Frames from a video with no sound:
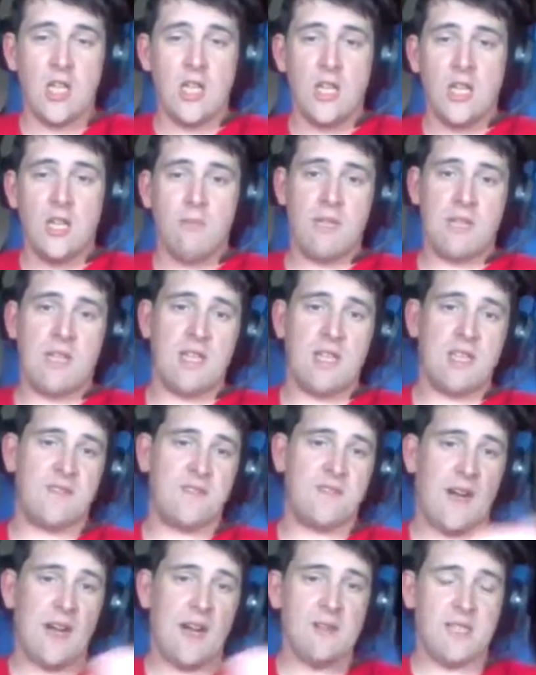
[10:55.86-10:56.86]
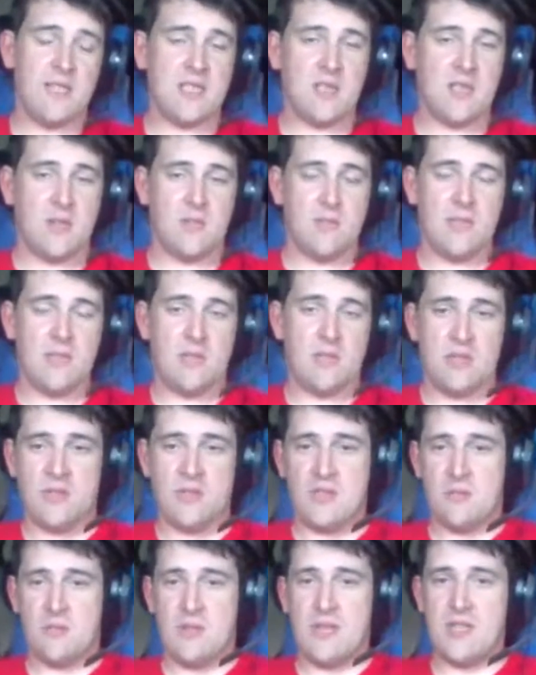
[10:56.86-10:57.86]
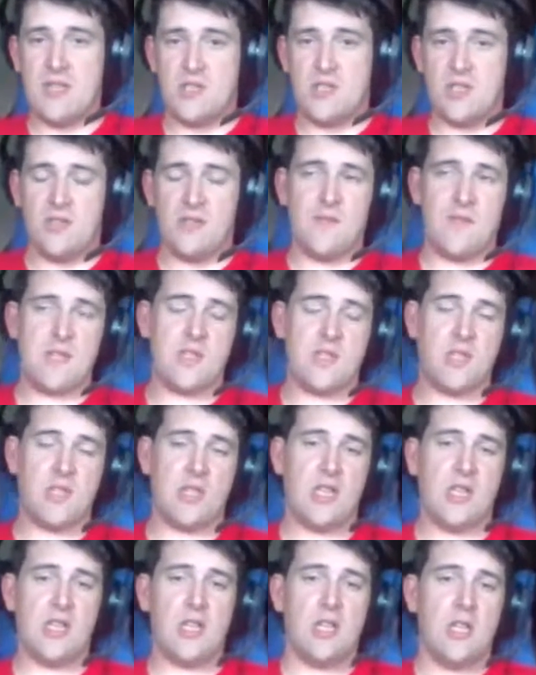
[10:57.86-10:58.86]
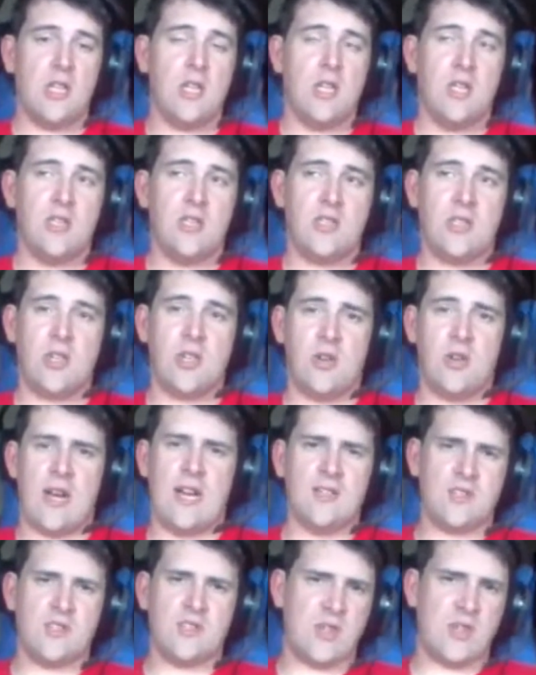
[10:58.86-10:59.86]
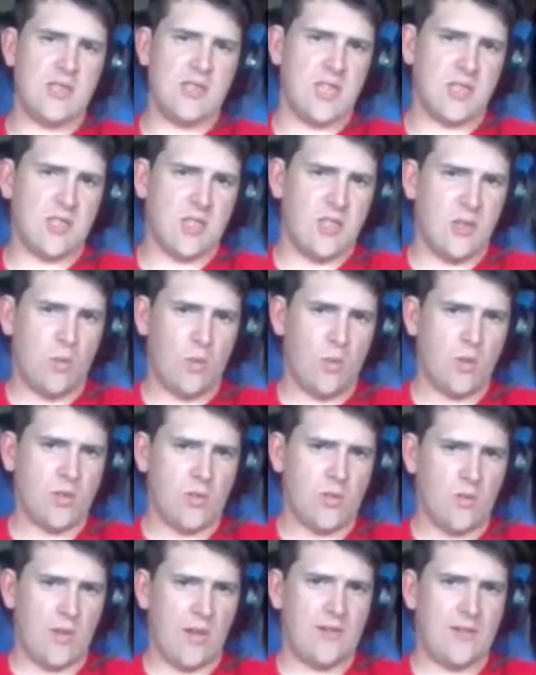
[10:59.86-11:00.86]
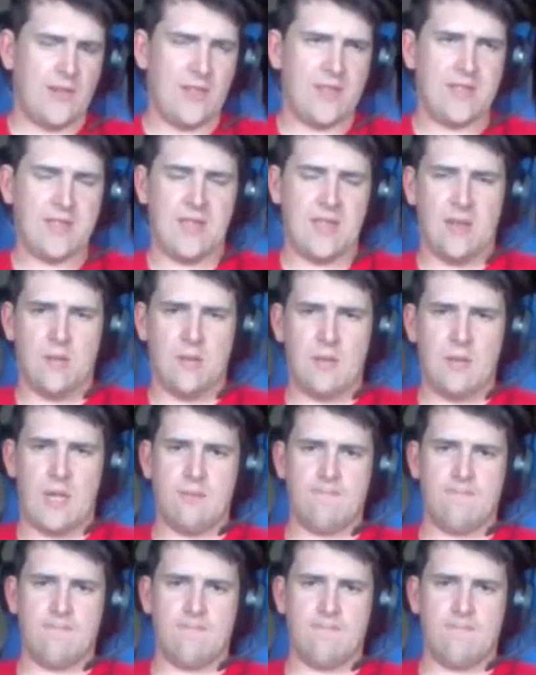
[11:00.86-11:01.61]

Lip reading: because 5G is going to be the new dimension eventually. So how's Straight Talk going to work around this? So I'm like,